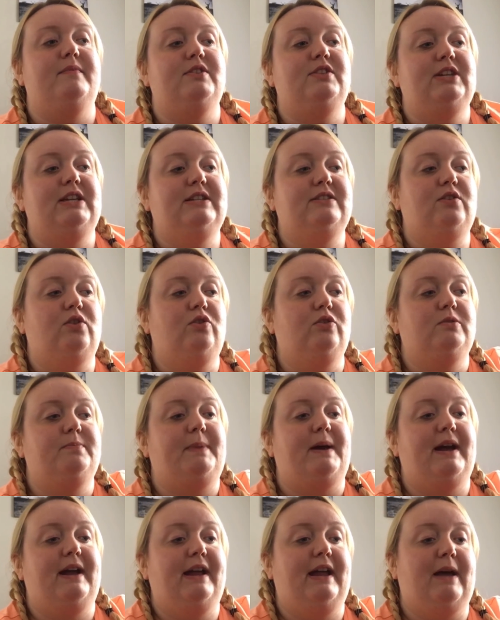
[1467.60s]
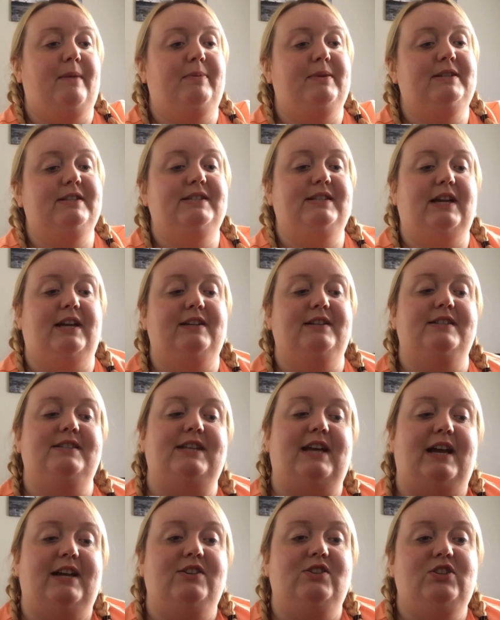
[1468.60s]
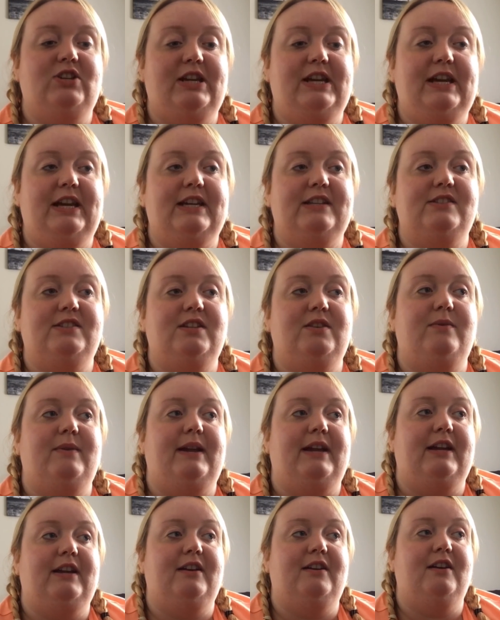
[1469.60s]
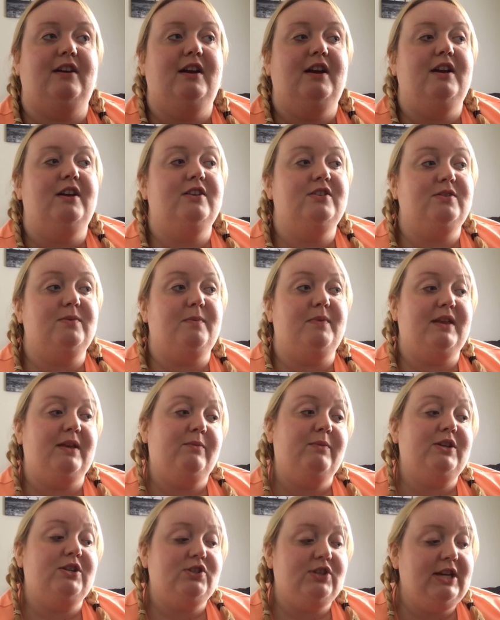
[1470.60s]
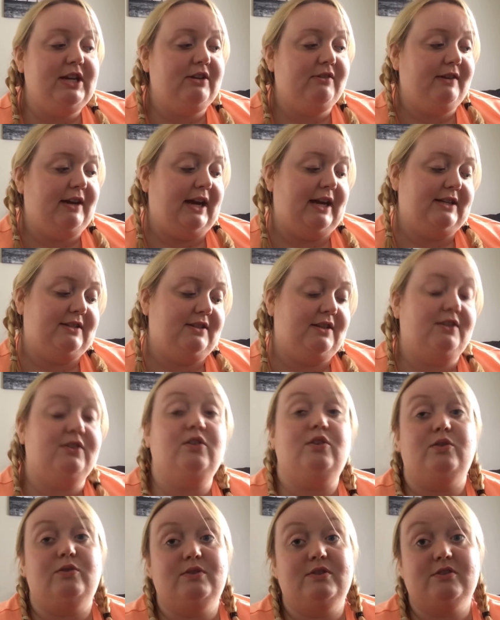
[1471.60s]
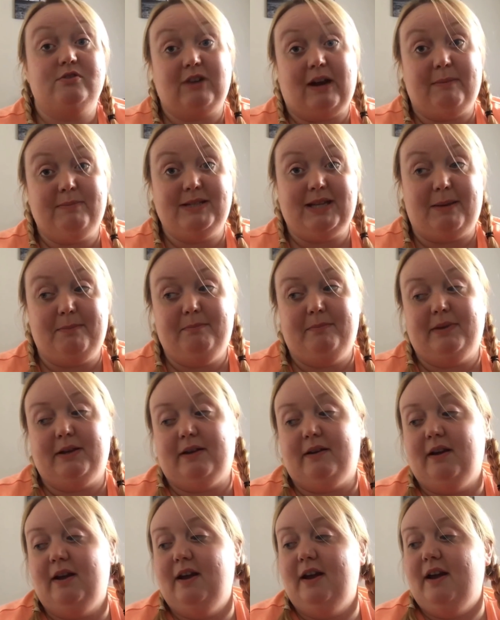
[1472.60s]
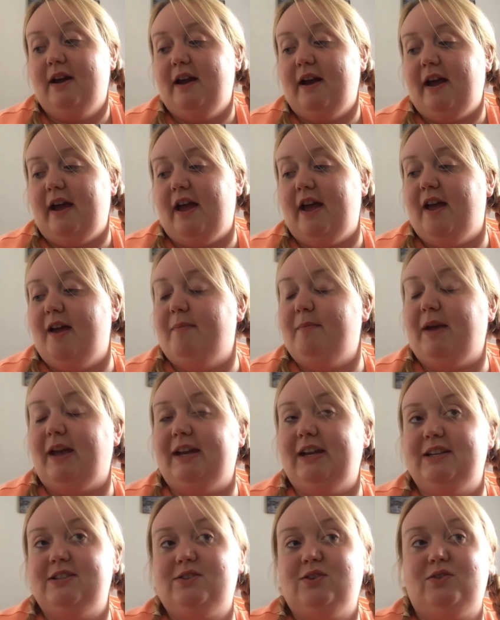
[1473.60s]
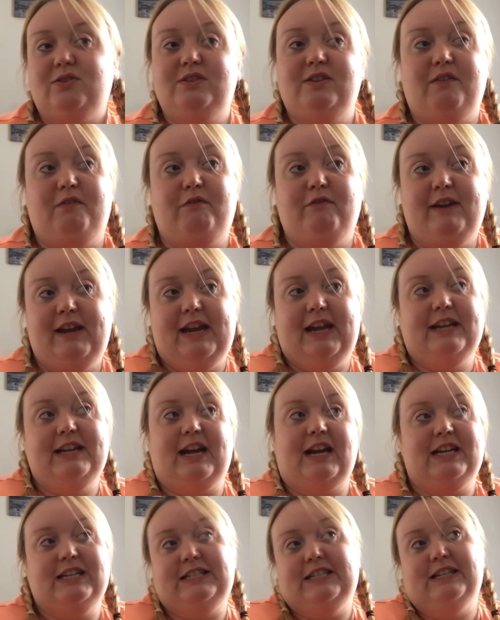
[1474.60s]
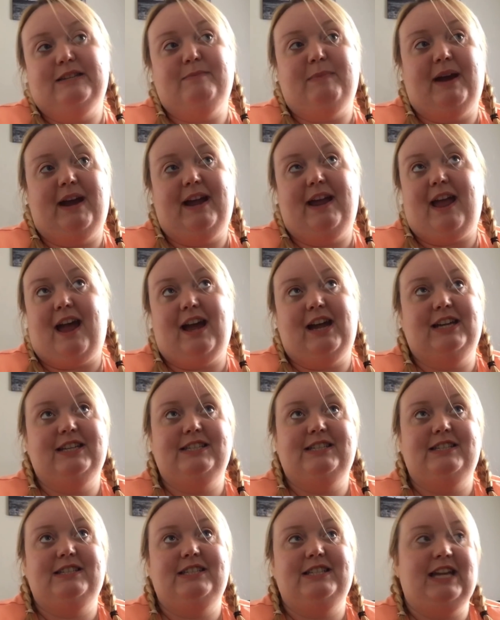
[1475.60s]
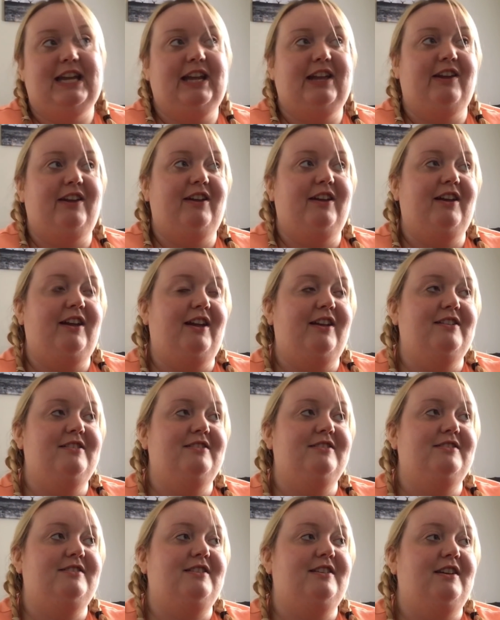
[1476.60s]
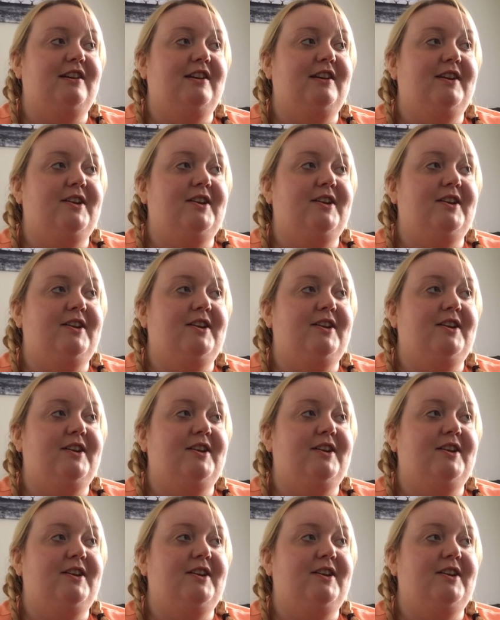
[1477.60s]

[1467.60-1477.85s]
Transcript: She's Hooked by Happenstance, and she is doing something which she created called Scrap Timber, and it sort of reignited my idea and